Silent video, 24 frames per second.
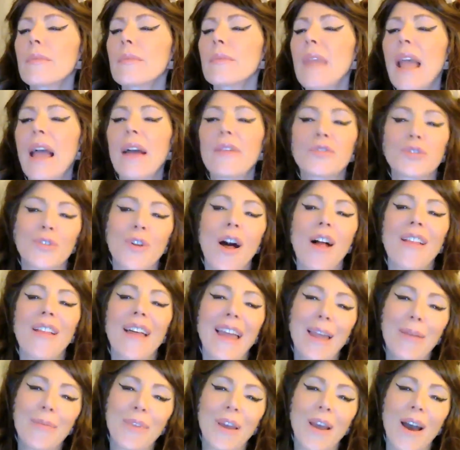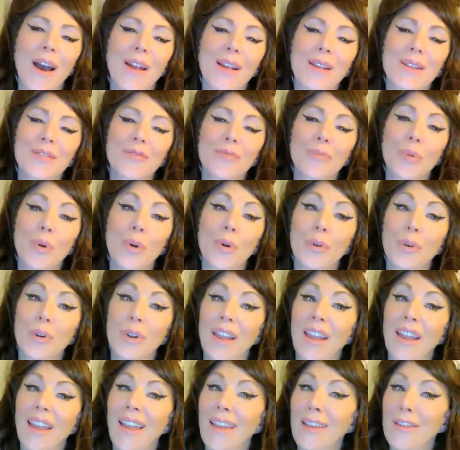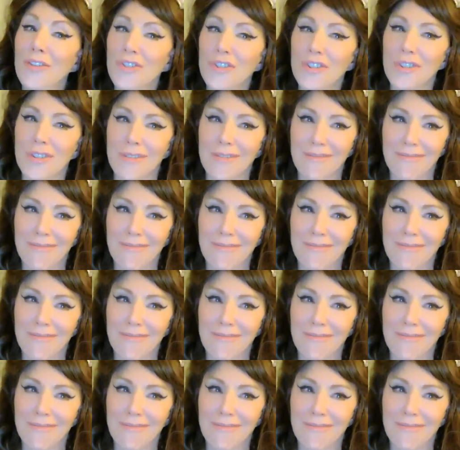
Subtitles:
After all, I am the goddess of procreation.